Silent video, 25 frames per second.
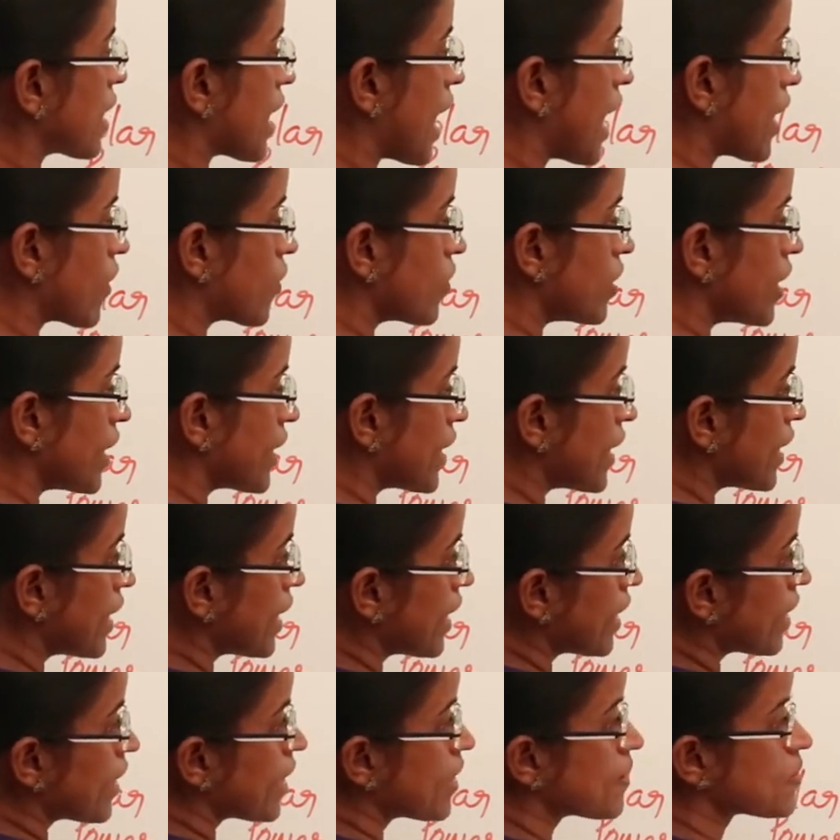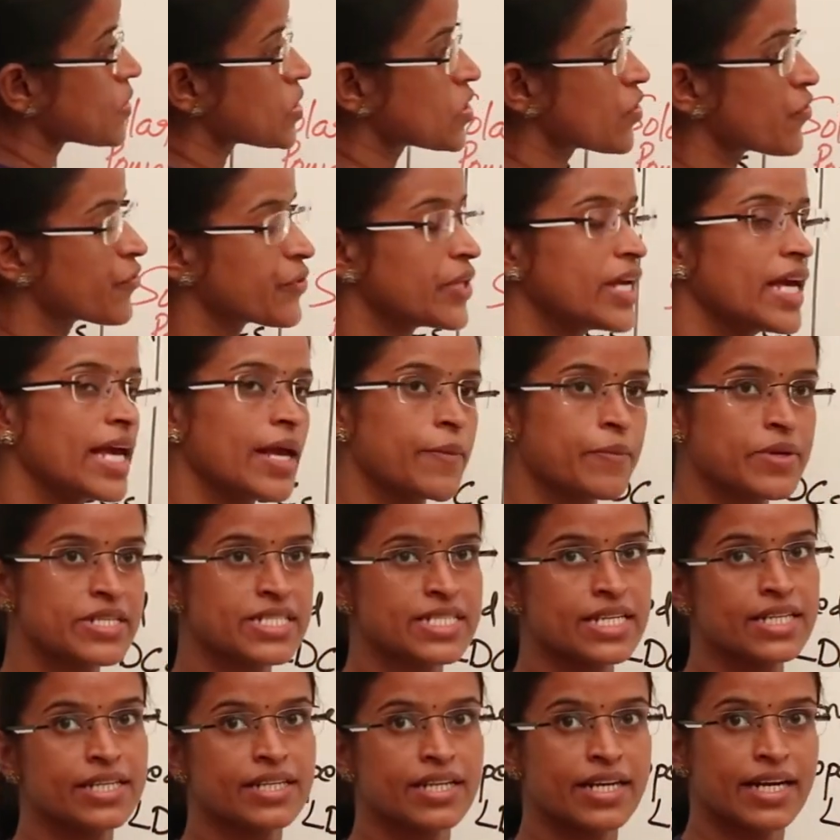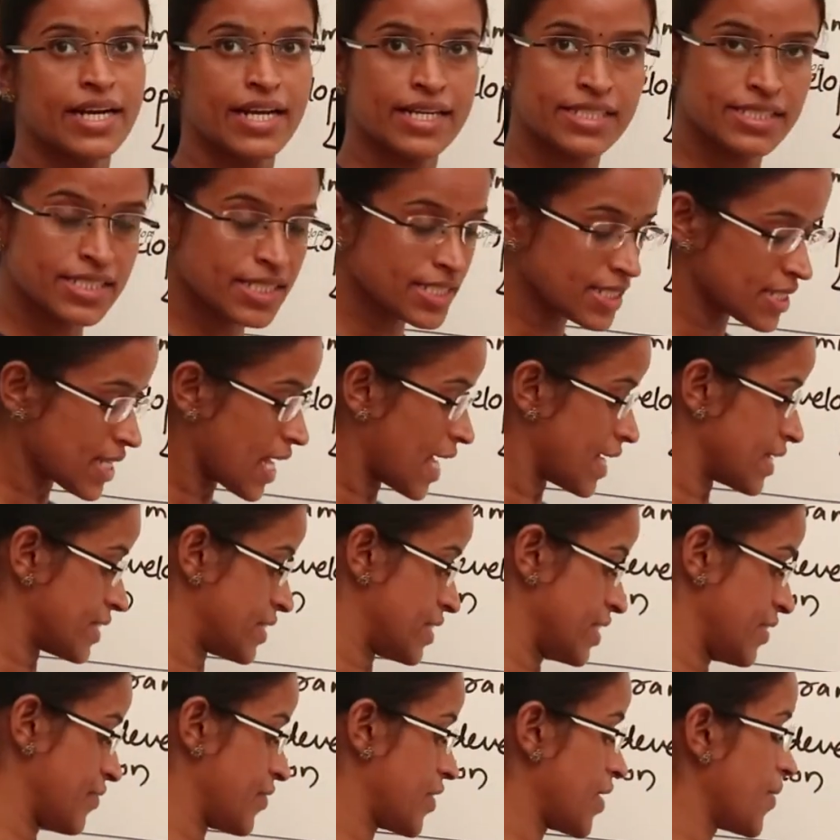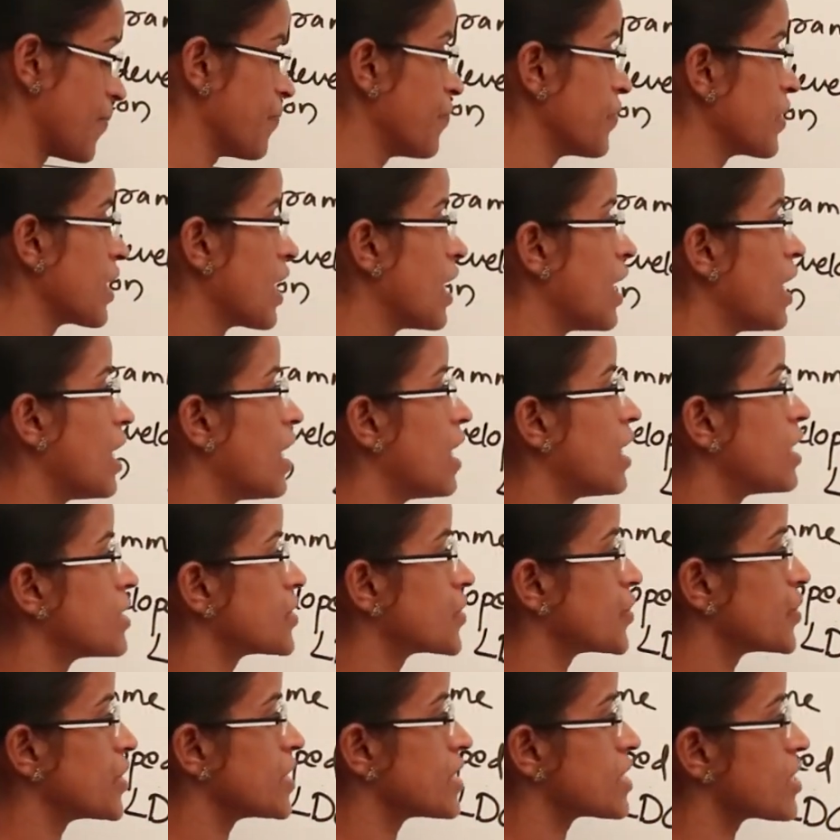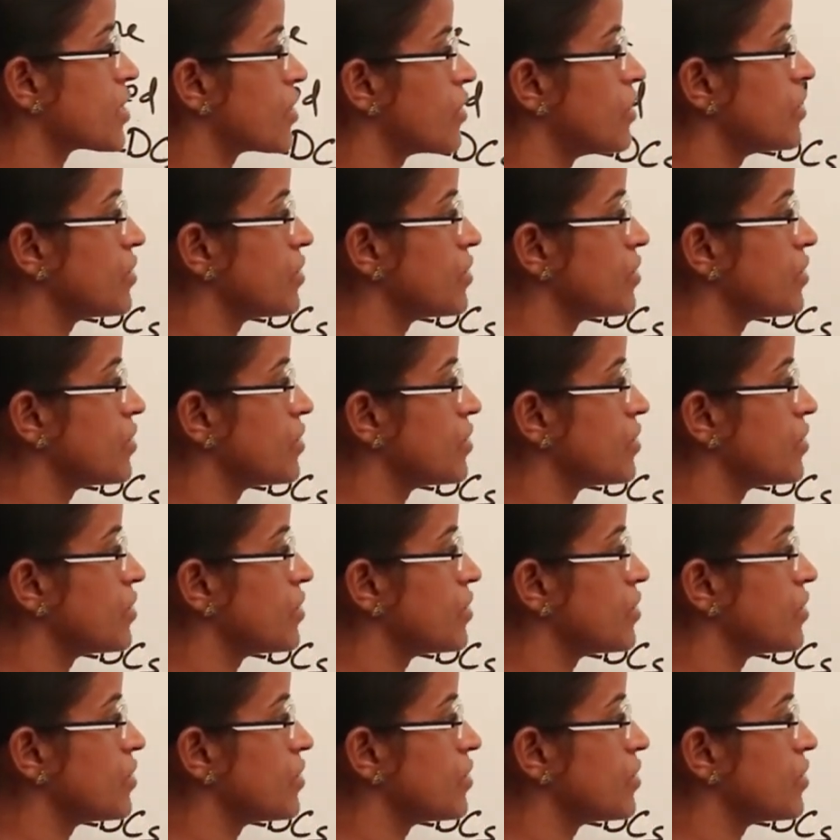calculated in terms of the emission reductions achieved. So this